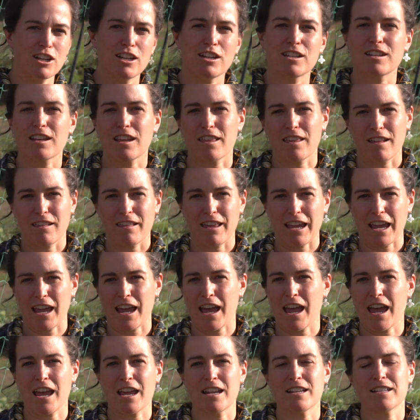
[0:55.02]
to the
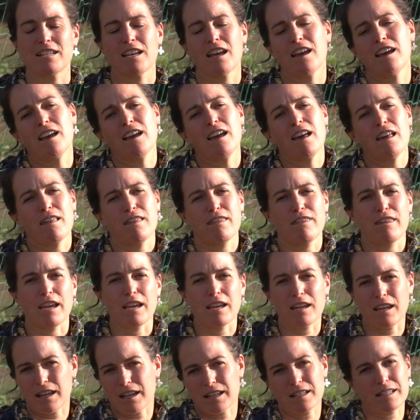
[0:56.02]
land,
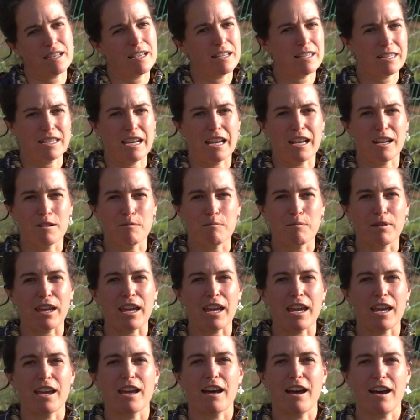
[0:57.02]
thinking
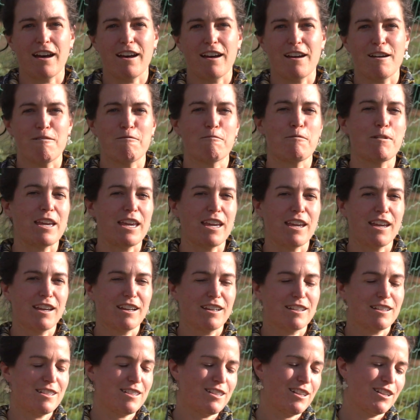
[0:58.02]
sustainably,
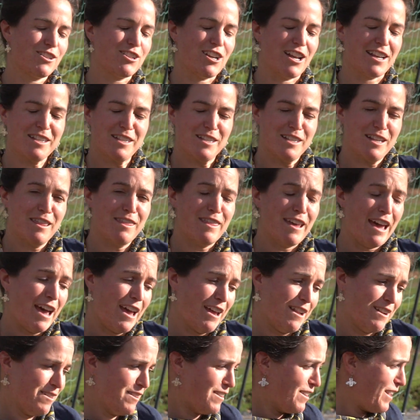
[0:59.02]
we suggested
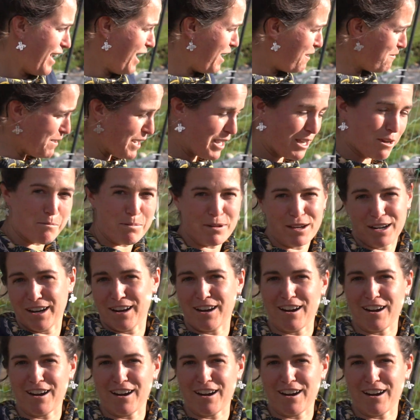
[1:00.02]
that, hey, we could put a